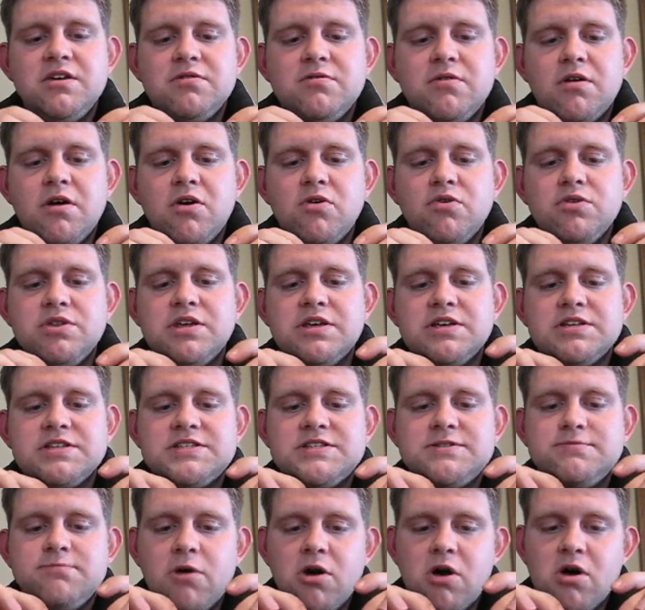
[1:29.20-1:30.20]
only a
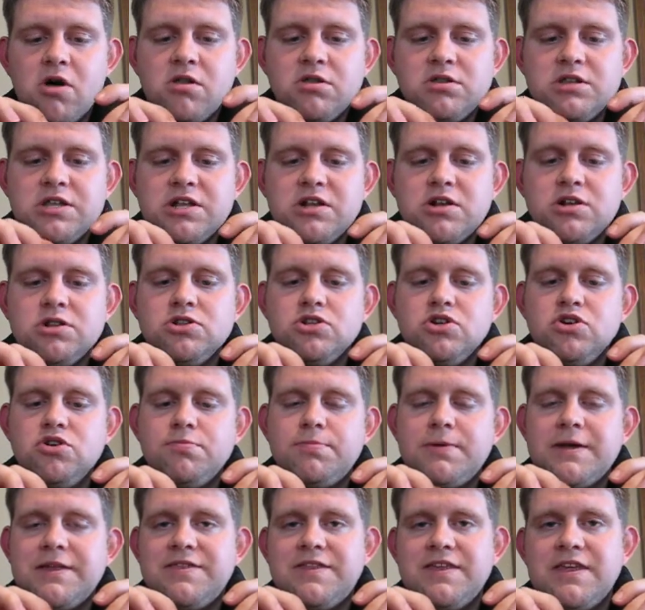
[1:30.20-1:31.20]
small little
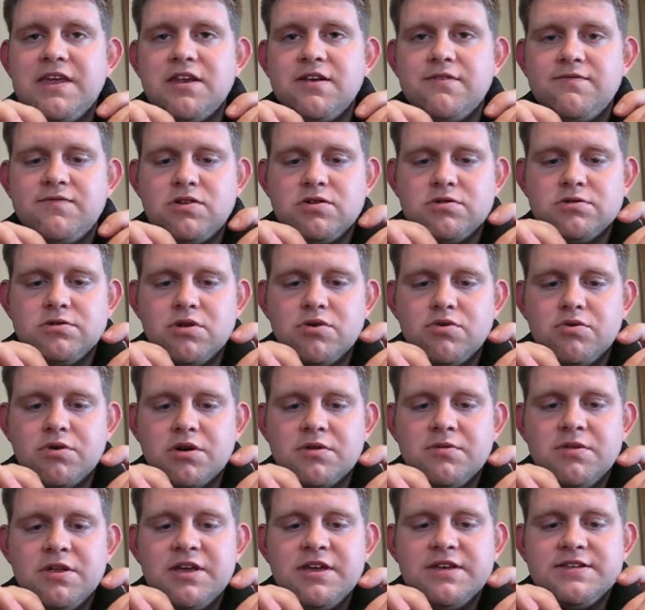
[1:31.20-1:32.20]
loop at the end of your lure.
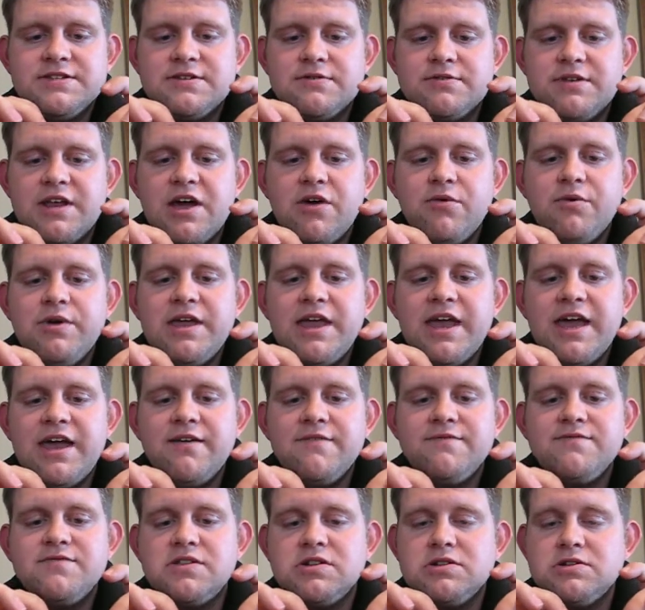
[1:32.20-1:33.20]
So now we
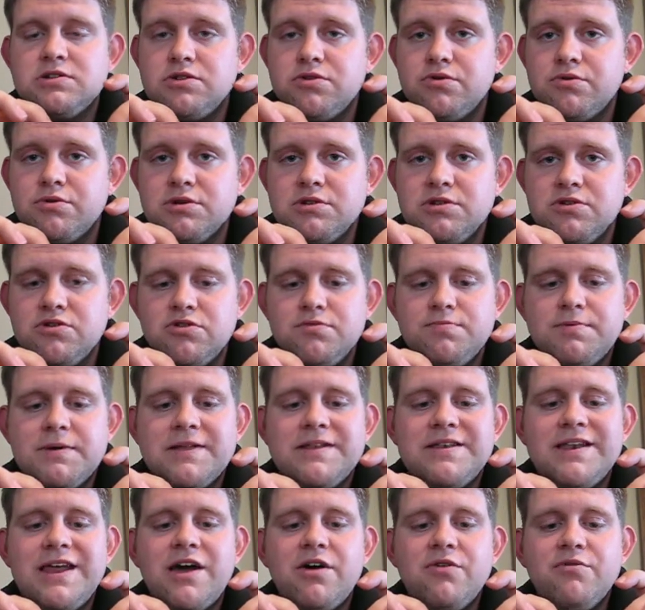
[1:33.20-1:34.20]
have the lure loop,
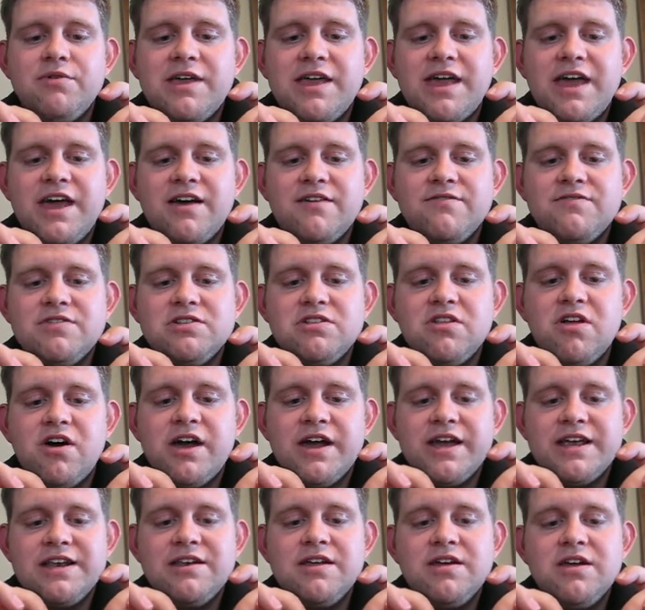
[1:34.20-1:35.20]
and now we have a
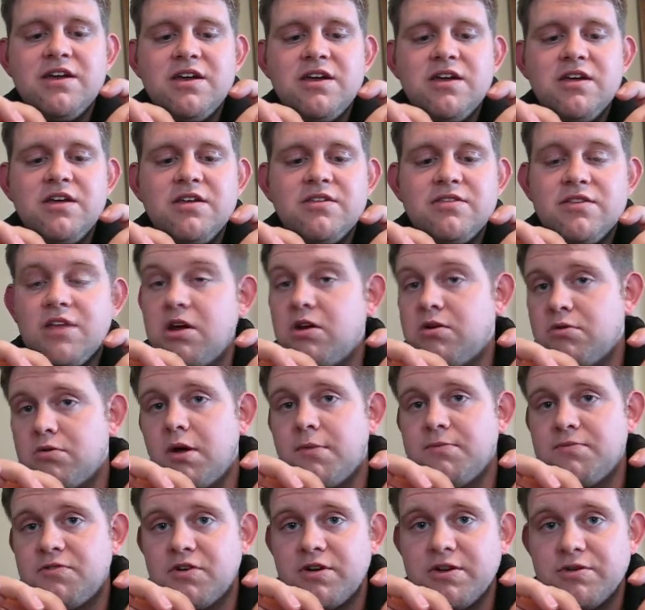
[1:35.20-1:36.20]
line, the
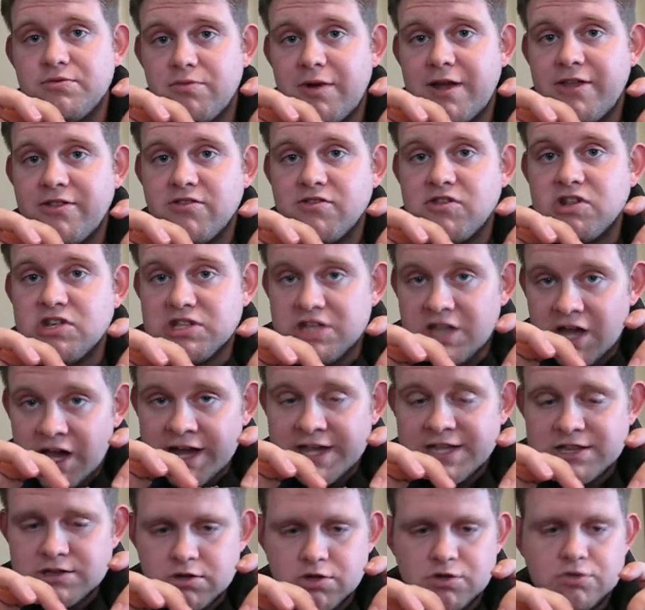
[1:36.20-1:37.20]

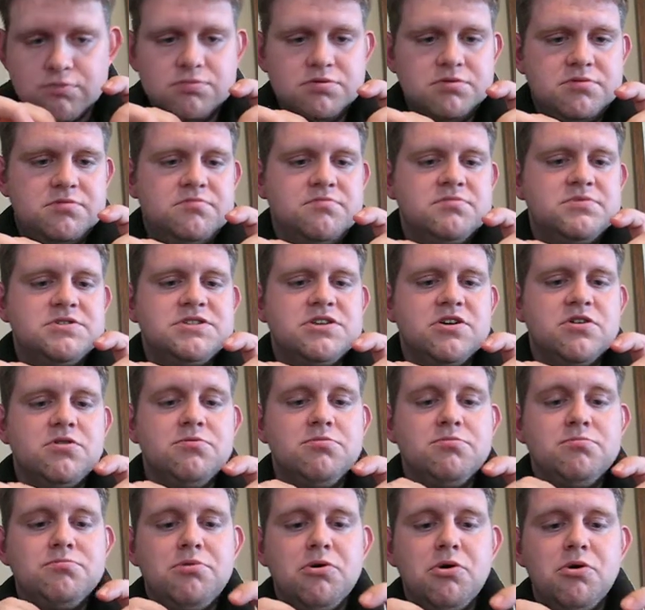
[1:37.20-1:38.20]
line loop. So
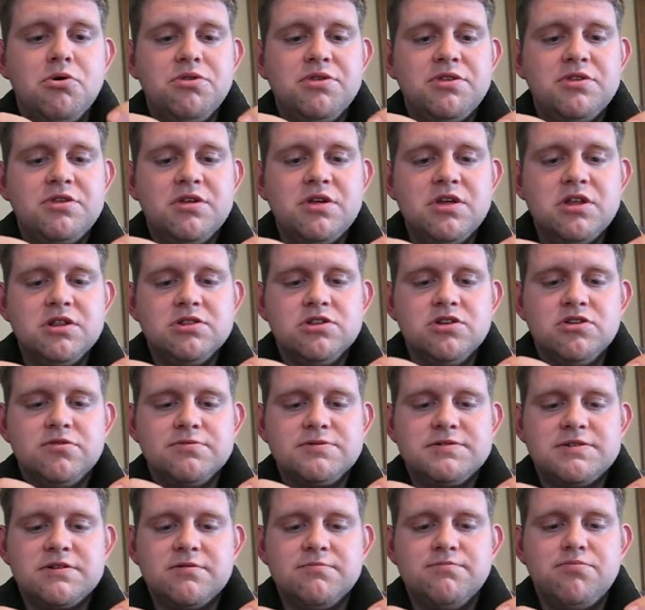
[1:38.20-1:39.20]
both
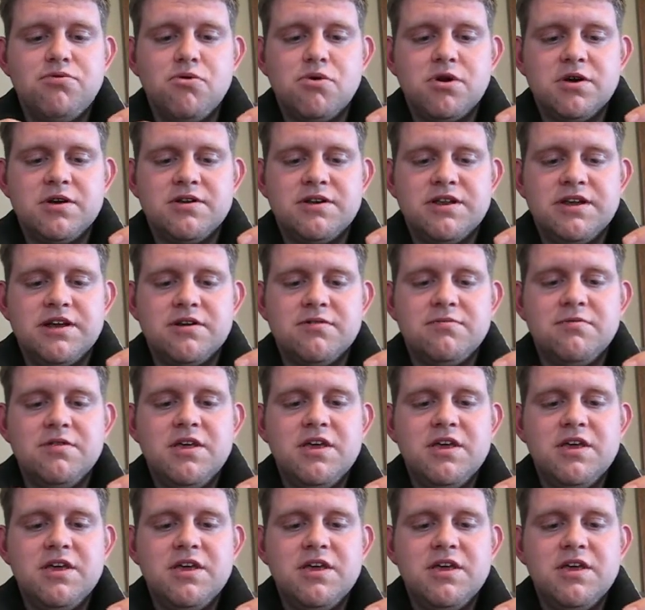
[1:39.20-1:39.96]
loops are important here.